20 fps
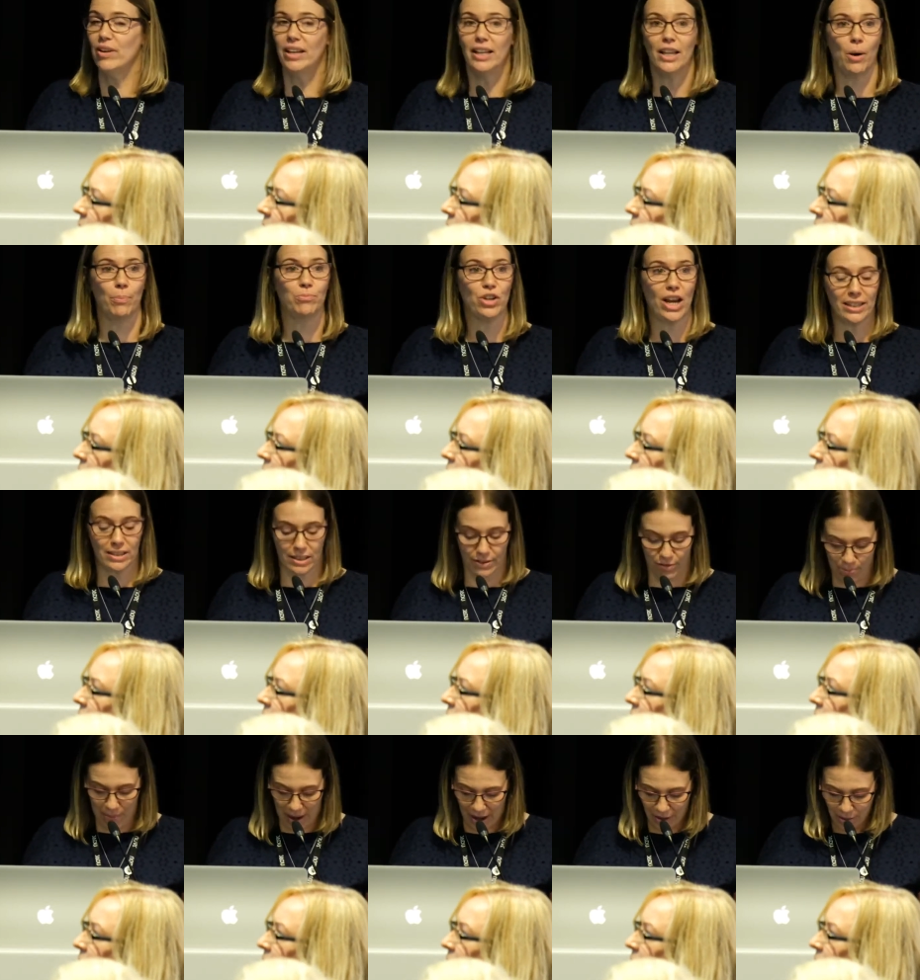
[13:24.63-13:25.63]
were really
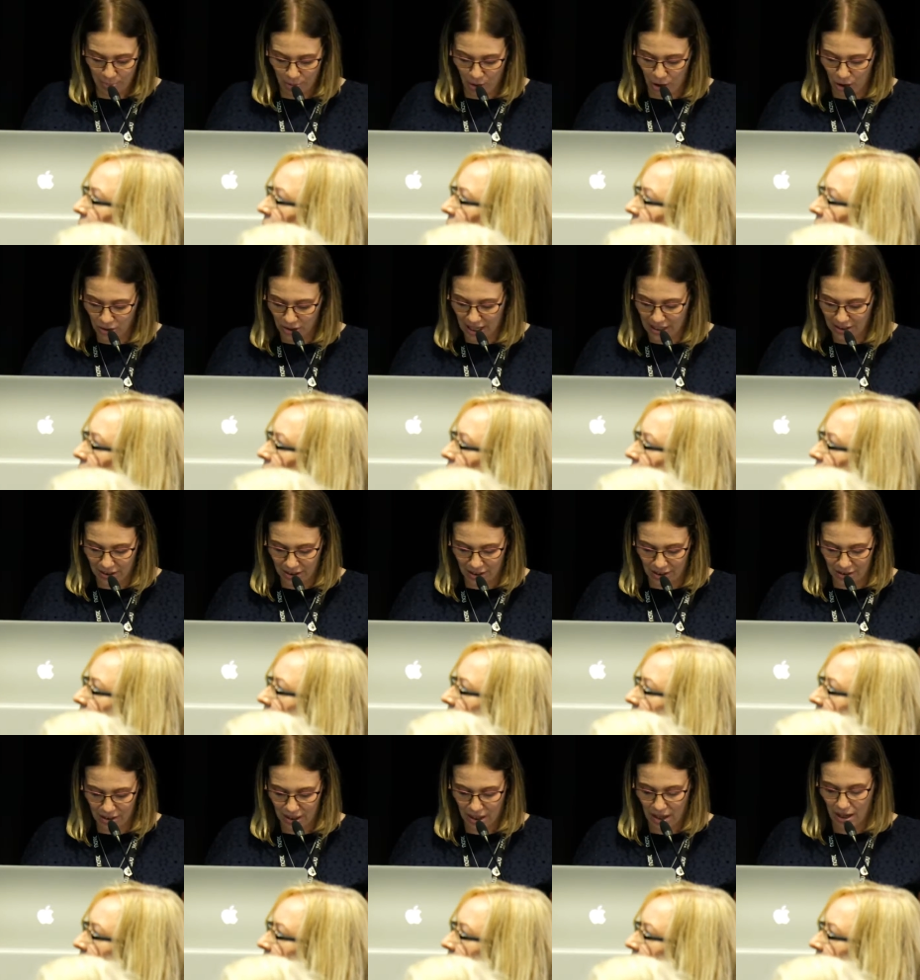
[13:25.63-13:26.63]
objective about the
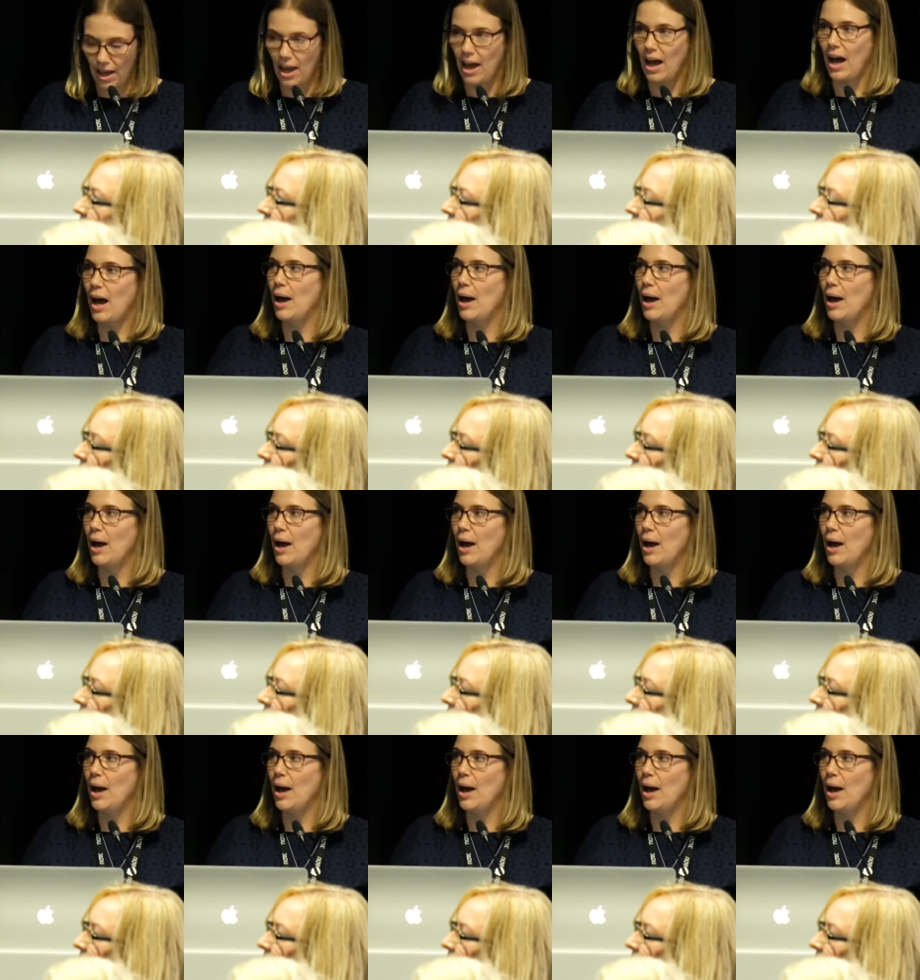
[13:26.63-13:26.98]
processes.